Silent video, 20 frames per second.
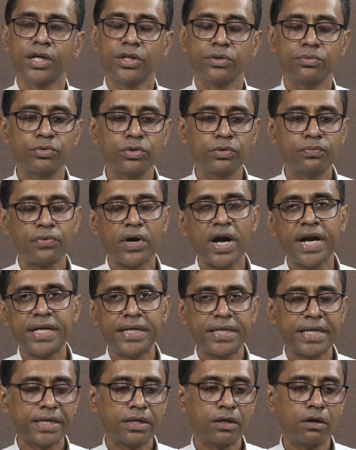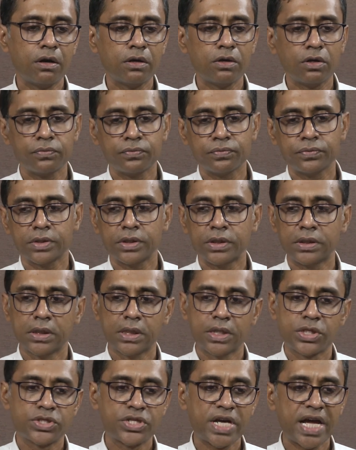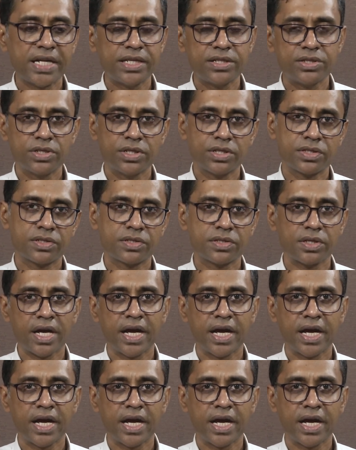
you will find that lot of uh, challenges